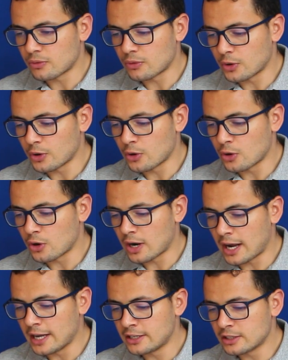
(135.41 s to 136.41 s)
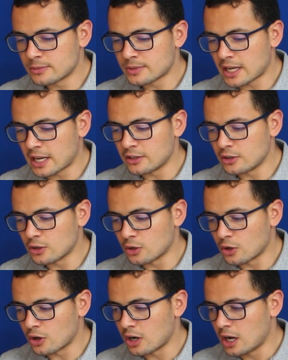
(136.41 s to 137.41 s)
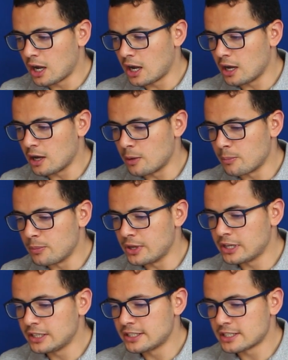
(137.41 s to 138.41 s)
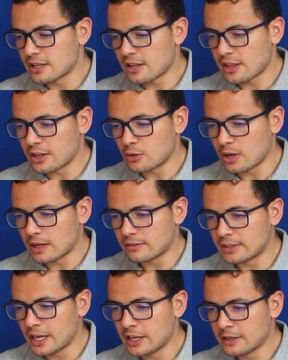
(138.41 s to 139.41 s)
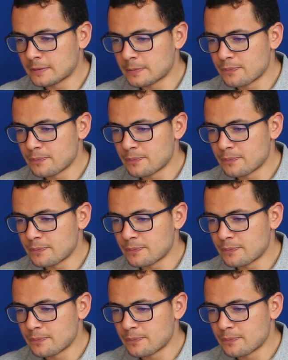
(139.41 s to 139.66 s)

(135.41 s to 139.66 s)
for your items and your uh, builds that you have done